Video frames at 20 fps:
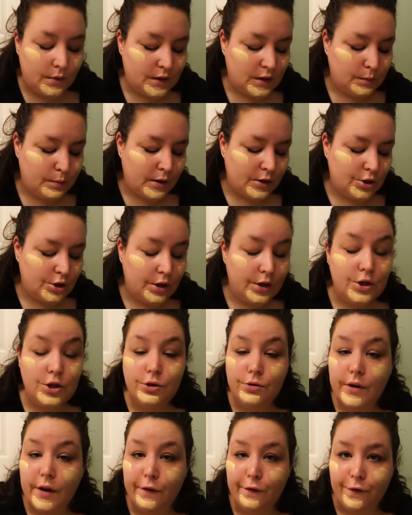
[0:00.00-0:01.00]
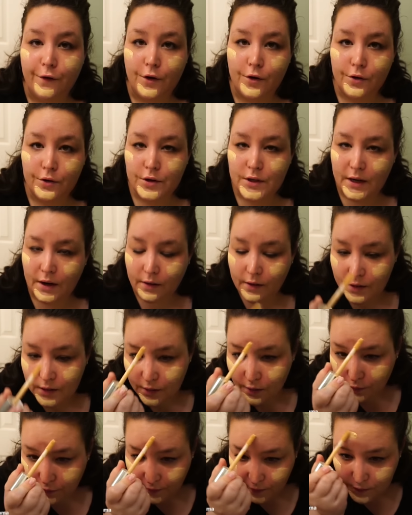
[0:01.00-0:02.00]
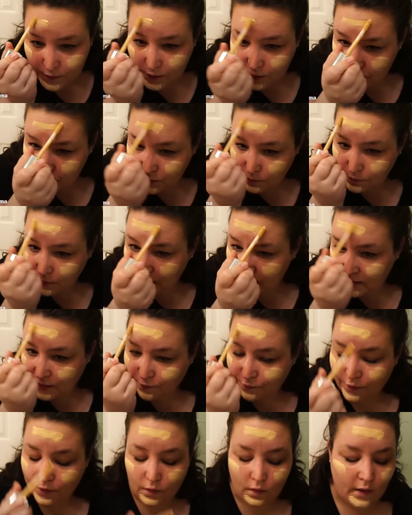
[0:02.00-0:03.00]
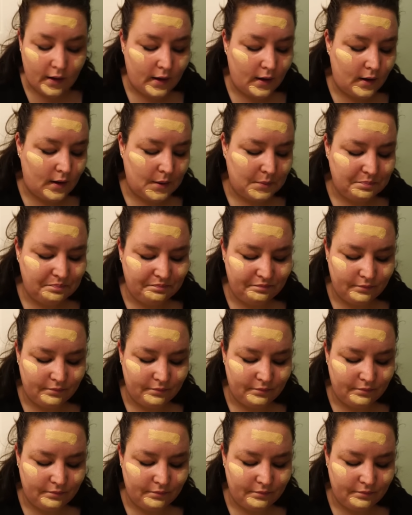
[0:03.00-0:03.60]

especially as you get further down into the foundation because I feel like